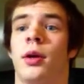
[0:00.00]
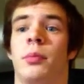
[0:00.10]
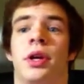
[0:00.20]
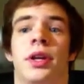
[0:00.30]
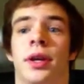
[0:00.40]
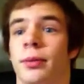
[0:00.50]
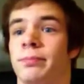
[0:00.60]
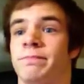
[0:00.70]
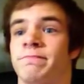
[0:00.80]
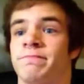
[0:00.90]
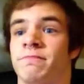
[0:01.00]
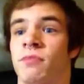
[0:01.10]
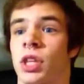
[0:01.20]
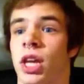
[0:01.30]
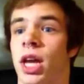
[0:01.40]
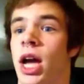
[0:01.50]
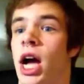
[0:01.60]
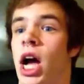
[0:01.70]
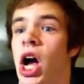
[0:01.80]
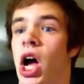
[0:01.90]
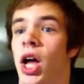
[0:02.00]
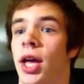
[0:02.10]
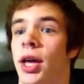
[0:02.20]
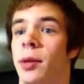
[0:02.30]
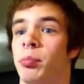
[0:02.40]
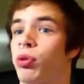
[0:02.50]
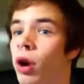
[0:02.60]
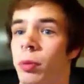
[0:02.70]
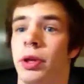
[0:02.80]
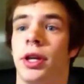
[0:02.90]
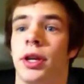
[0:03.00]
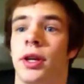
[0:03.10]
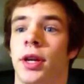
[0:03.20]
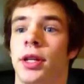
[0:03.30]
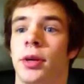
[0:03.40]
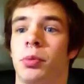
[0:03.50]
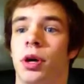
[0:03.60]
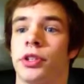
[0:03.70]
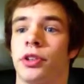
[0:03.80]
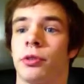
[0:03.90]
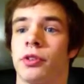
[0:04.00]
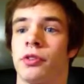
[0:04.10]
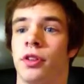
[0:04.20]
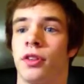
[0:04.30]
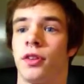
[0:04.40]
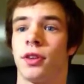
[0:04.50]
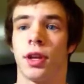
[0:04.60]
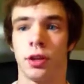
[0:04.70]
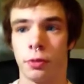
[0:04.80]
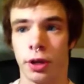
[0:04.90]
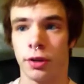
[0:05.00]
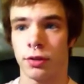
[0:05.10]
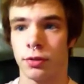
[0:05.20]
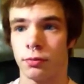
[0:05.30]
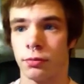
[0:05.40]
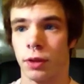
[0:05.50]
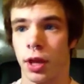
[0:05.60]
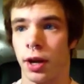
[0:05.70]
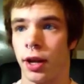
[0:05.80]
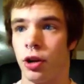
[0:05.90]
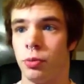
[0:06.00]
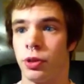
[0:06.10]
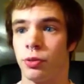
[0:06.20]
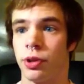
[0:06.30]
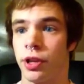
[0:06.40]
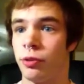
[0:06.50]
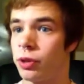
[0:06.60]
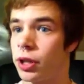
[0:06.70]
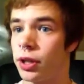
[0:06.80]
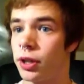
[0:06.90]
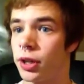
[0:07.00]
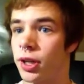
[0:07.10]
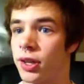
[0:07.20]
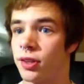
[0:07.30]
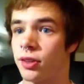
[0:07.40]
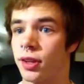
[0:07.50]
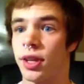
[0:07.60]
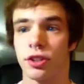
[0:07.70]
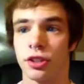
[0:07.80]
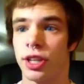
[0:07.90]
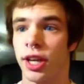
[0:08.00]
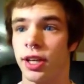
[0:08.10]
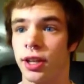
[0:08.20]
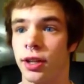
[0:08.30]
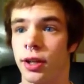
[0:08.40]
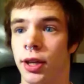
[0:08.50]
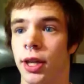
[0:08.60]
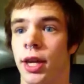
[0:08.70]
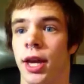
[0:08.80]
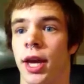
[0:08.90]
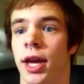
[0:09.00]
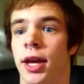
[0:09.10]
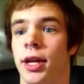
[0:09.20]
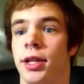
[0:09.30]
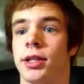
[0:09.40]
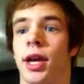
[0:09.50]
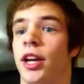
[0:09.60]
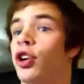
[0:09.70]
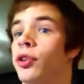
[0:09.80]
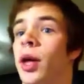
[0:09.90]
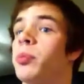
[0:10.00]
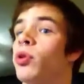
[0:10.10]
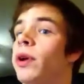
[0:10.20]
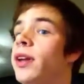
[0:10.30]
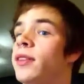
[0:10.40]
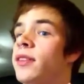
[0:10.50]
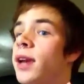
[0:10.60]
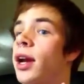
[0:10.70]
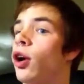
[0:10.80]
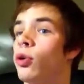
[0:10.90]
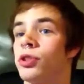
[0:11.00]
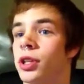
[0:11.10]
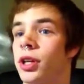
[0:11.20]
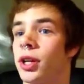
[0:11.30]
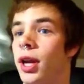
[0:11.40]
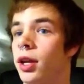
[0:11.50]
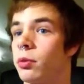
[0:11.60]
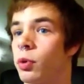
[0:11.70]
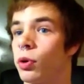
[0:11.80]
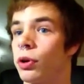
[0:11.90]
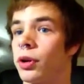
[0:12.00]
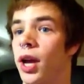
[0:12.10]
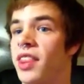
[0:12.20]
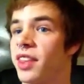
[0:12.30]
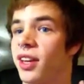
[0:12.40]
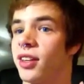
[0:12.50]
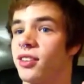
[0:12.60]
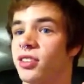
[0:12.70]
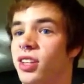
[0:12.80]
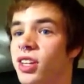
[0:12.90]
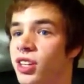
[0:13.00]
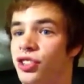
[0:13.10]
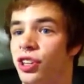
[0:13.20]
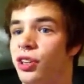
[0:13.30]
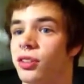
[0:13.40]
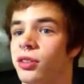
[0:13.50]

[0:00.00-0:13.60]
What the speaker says: But yeah, I'm probably going to end up watching the rest of the season anyways, and I hope the reunion is entertaining. And I heard that Perez is not hosting anymore. I think it's Tanisha.